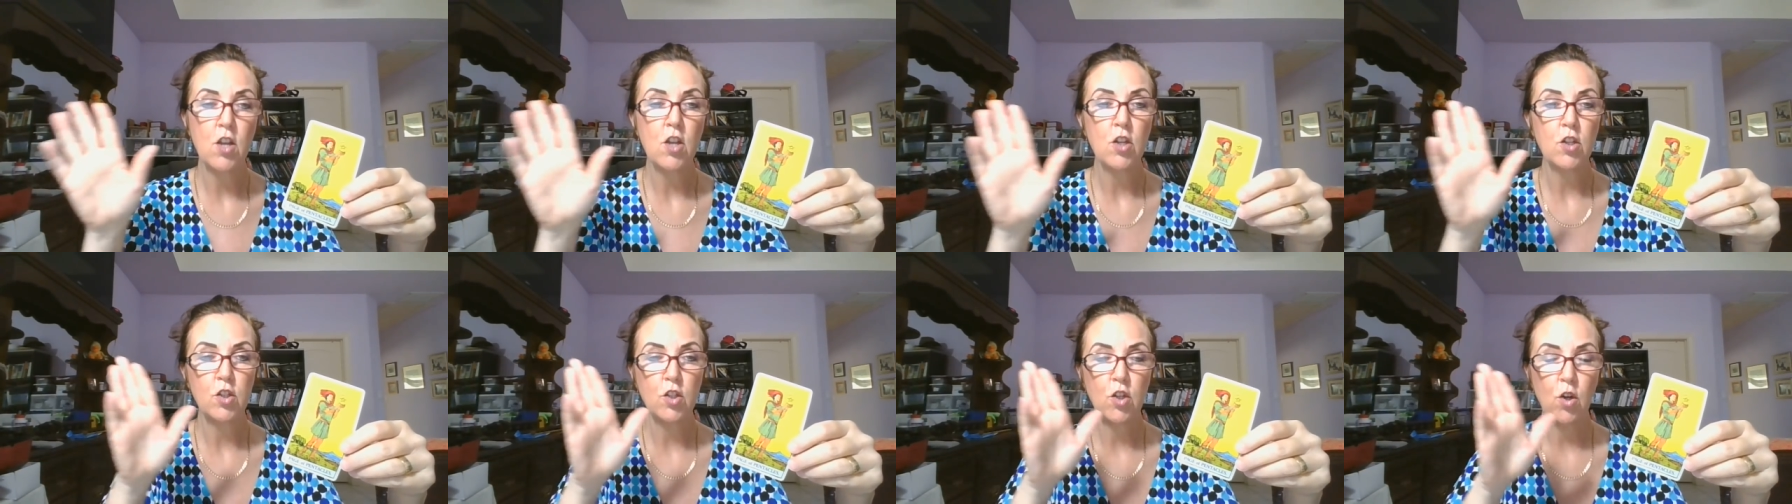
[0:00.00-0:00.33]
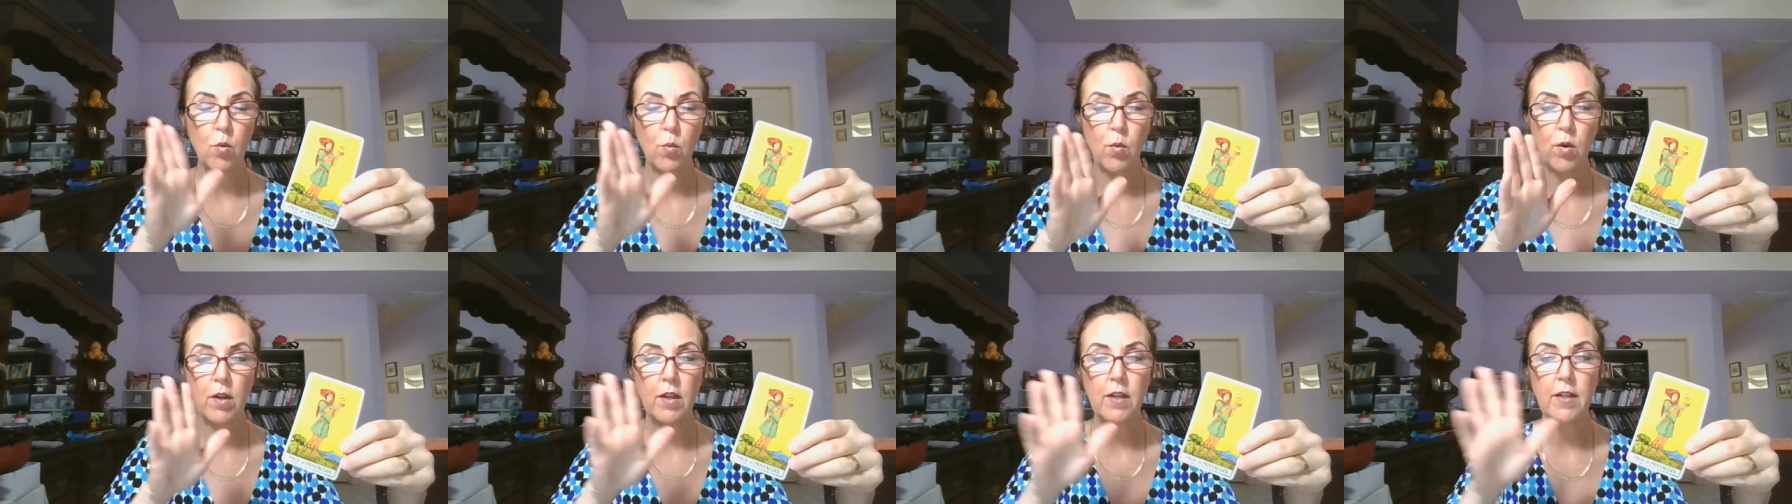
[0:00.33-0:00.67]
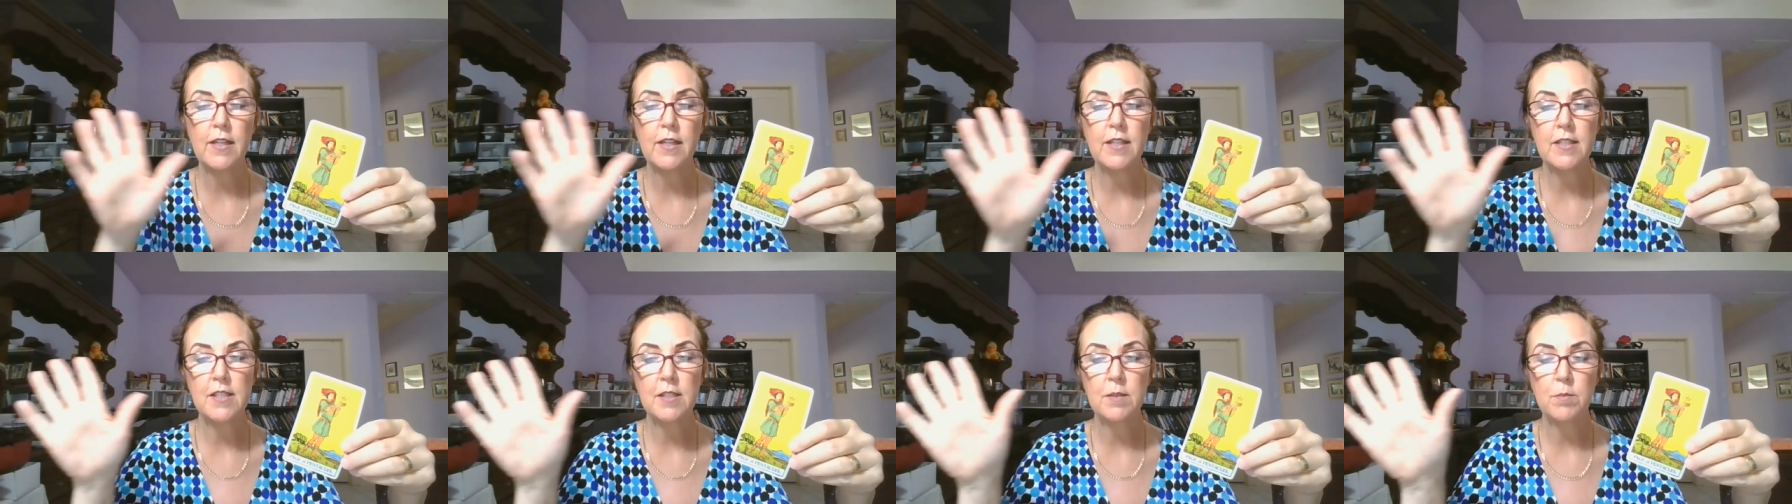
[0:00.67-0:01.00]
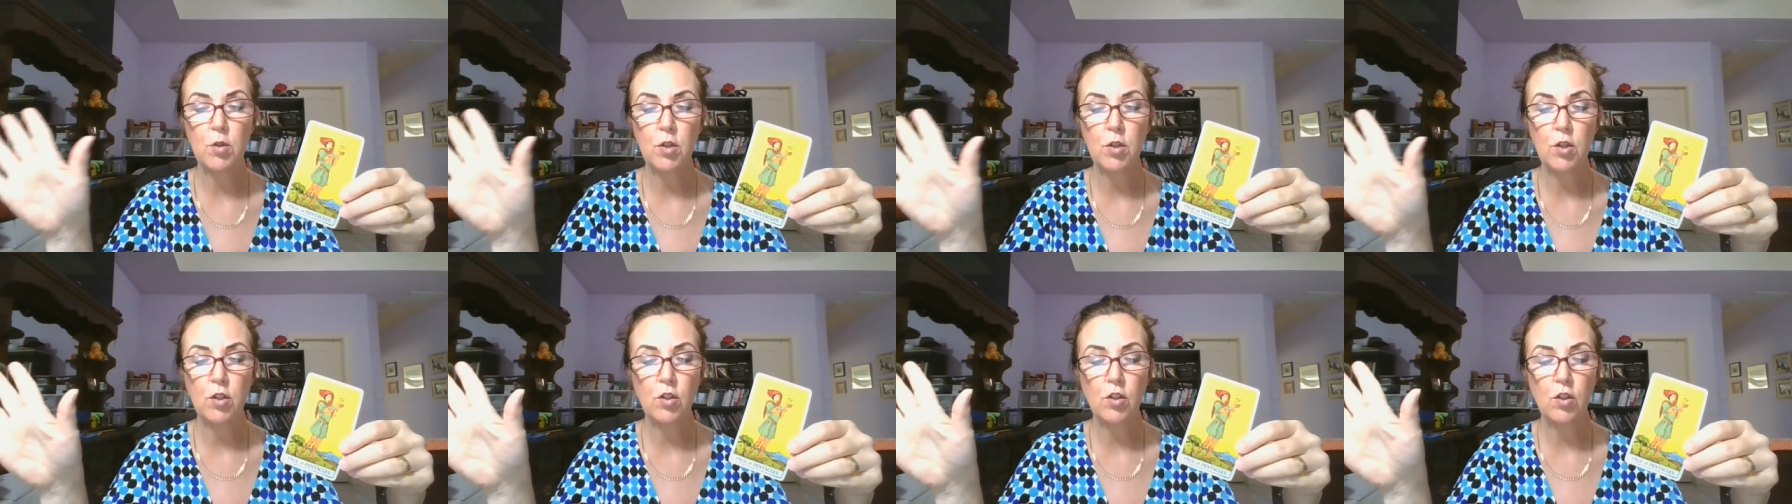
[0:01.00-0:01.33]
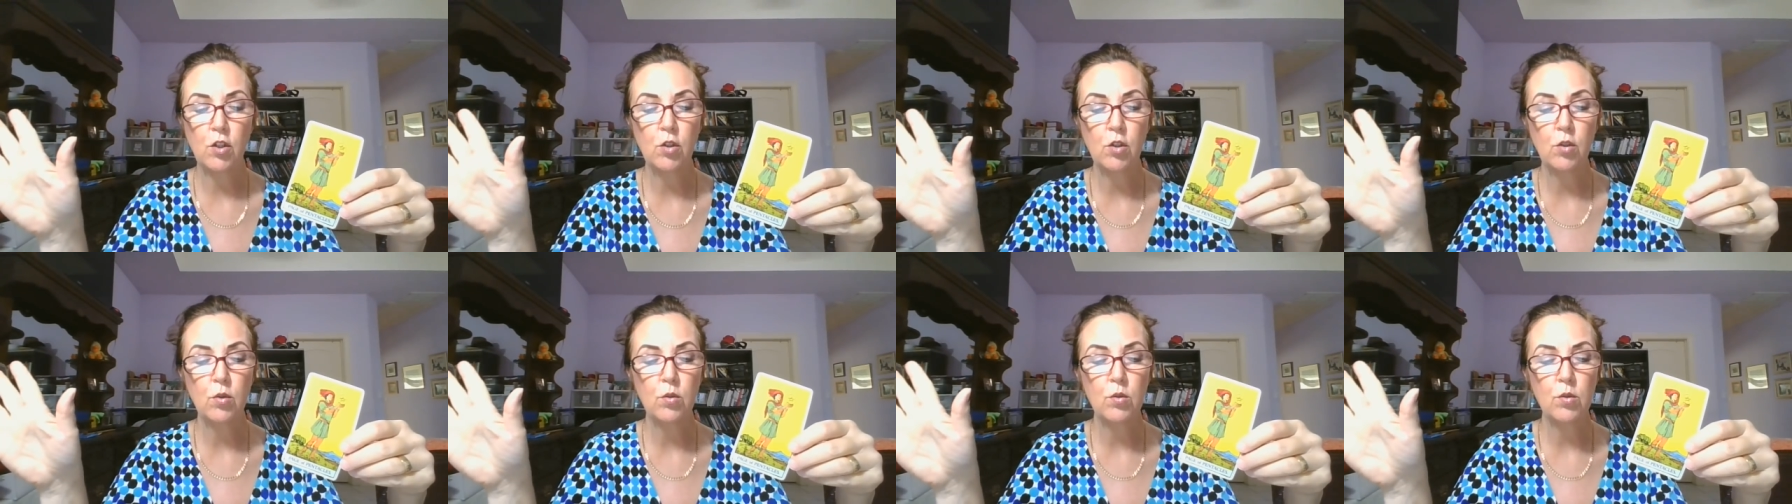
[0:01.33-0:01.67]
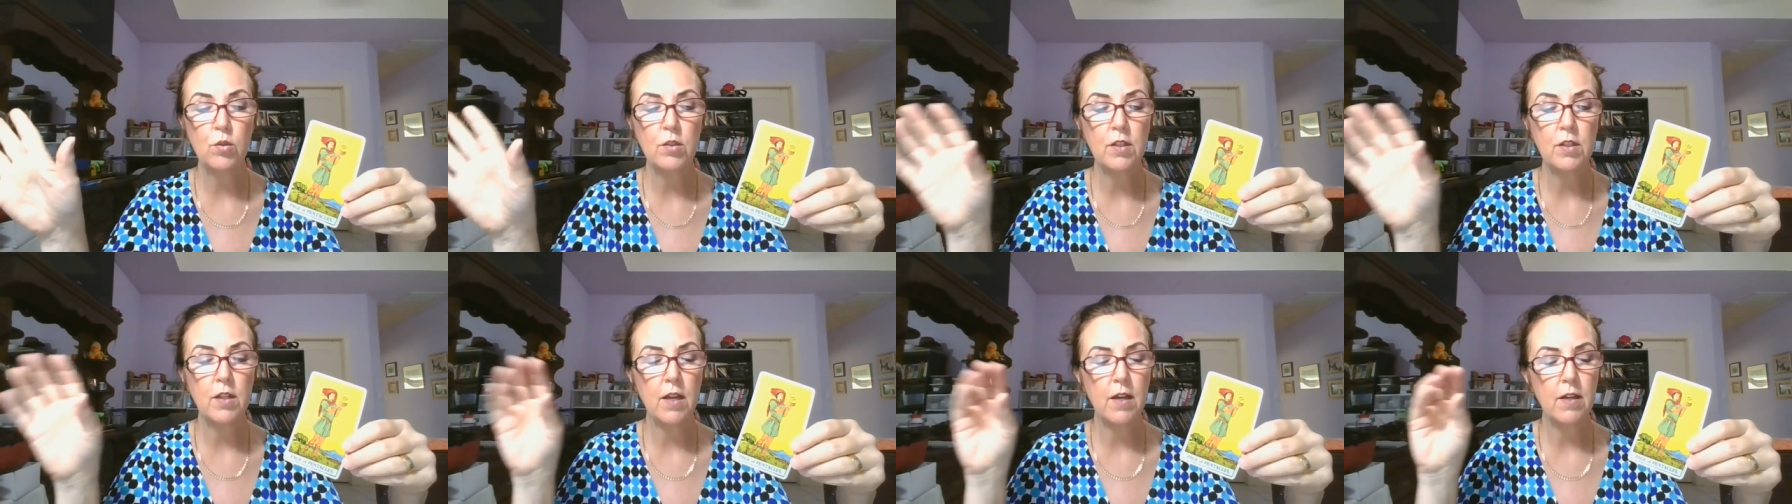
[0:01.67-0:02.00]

So we're going to get some good news.